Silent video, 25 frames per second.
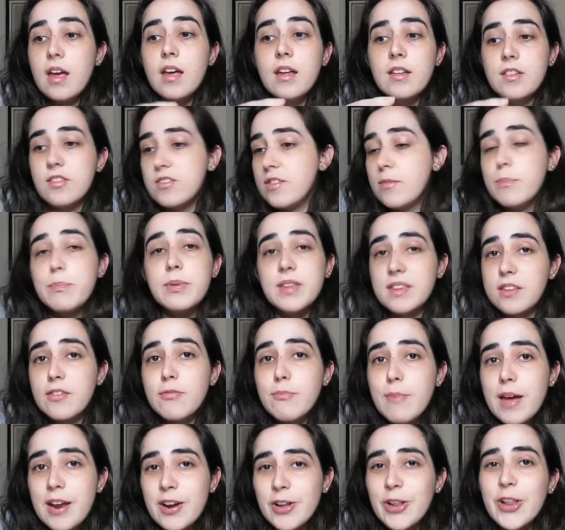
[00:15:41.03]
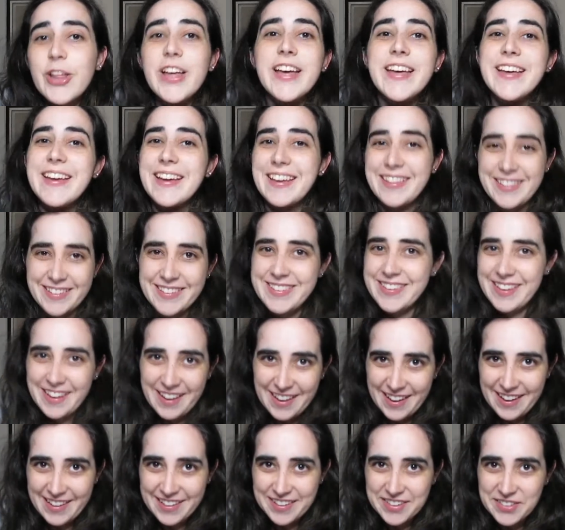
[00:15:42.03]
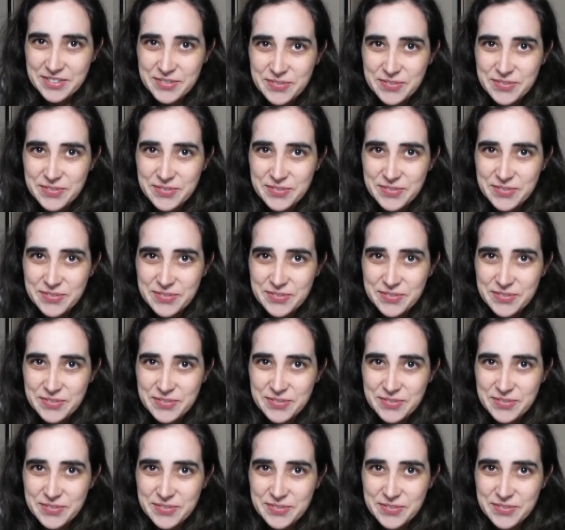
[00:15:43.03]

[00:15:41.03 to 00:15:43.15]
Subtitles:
just a piece of metal in the sky.